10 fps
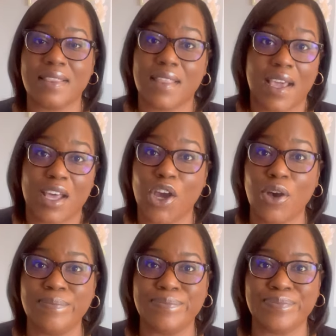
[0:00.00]
they gotta
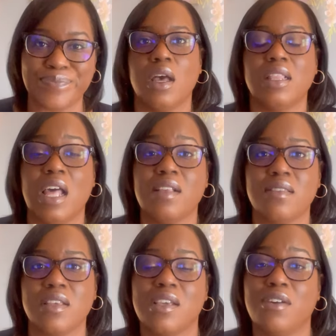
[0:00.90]
go. And
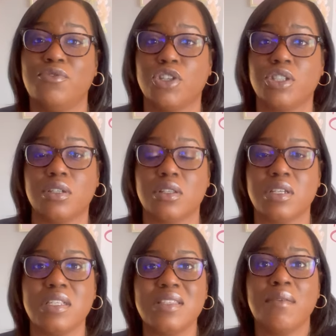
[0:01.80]
lastly,
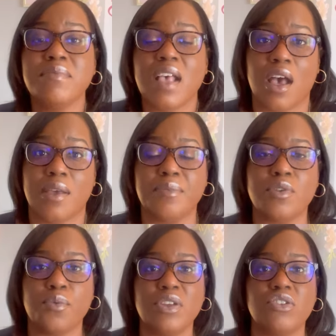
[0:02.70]
unfortunately,
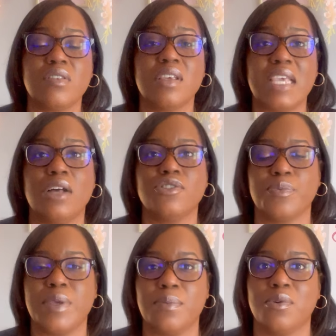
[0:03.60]
sometimes we just encounter
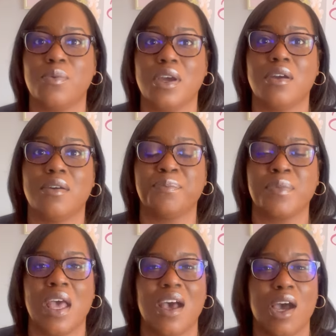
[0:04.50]
people where
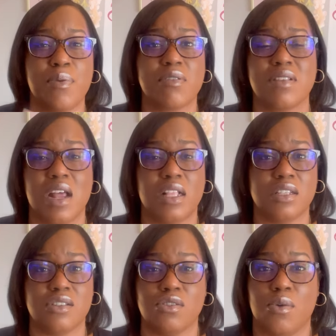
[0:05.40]
our
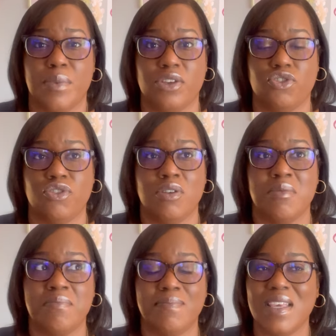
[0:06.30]
personalities don't mesh.
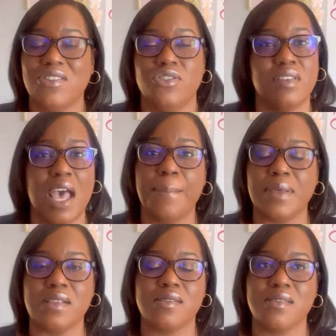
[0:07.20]
It just
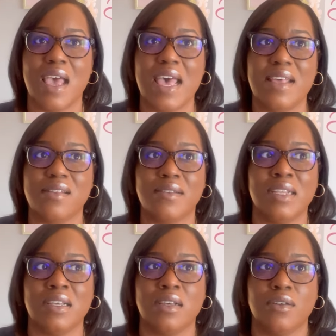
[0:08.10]
happens. And
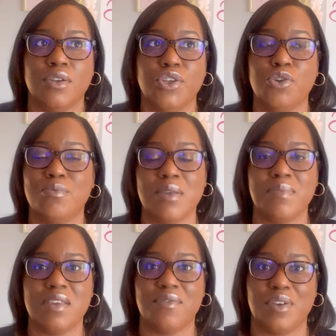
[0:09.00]
you might
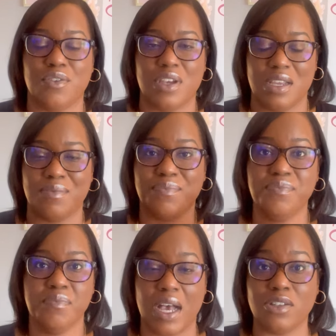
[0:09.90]
be a very
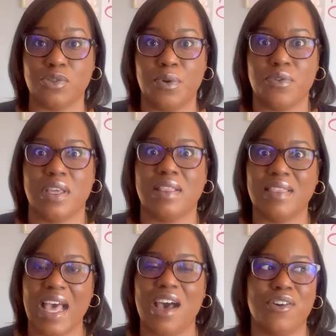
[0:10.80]
outspoken,
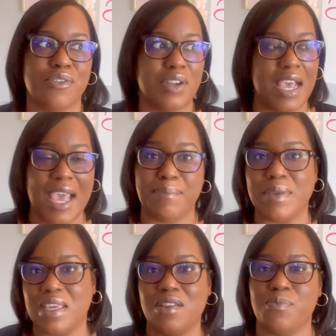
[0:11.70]
loud,
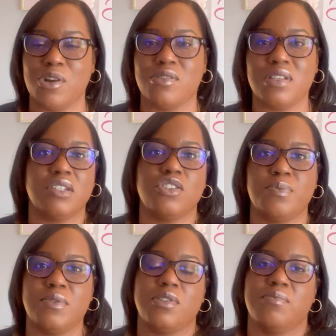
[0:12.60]
happy person, and this
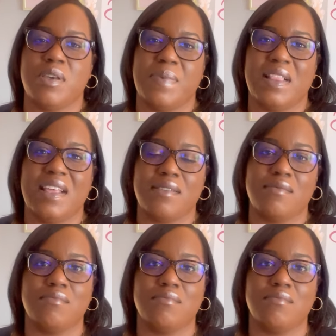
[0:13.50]
person might be like